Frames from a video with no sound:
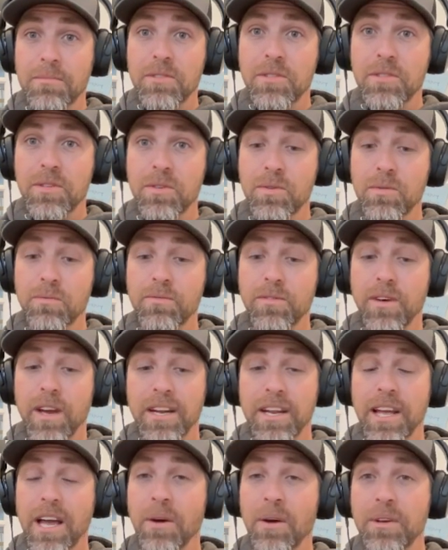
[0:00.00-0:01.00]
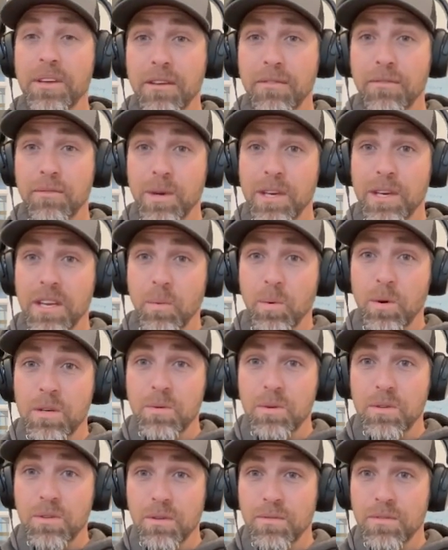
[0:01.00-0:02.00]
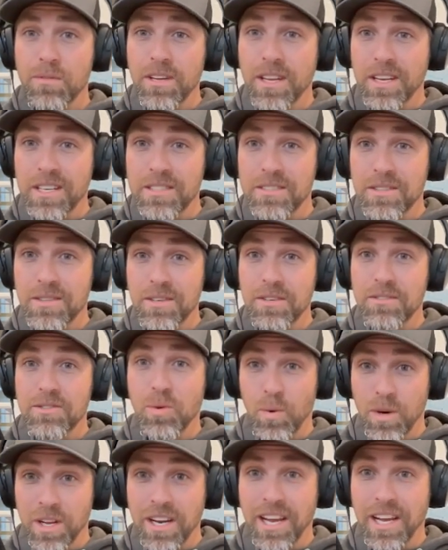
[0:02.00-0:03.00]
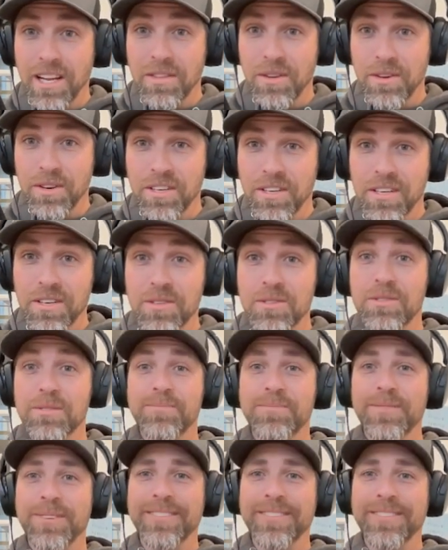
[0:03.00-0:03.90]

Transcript: to find out if we can work with you for the next 30 years.